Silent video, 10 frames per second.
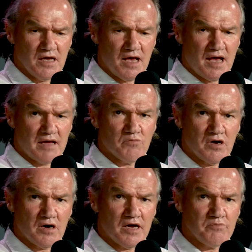And
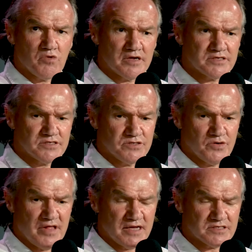what I wanted to do
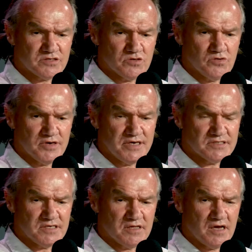in that story
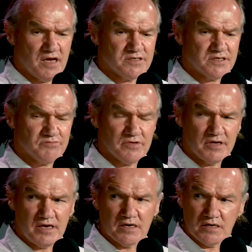is that it's a
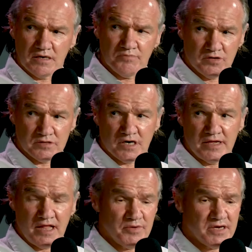really important
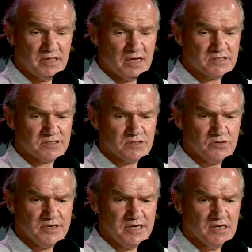dynamic in that
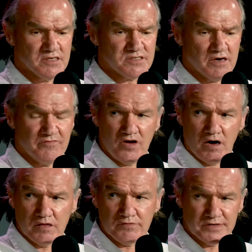story. So
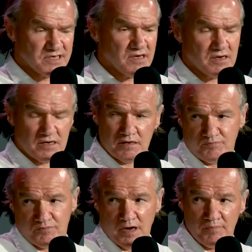Viola is a,
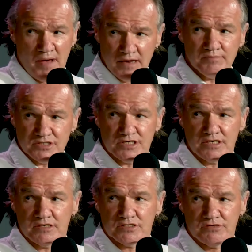a, a madam.
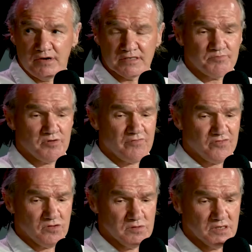She, she runs a
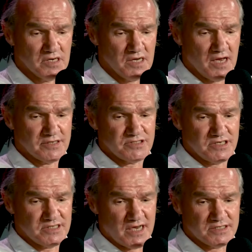brothel and she
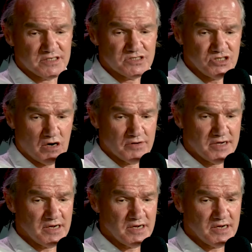takes a child in.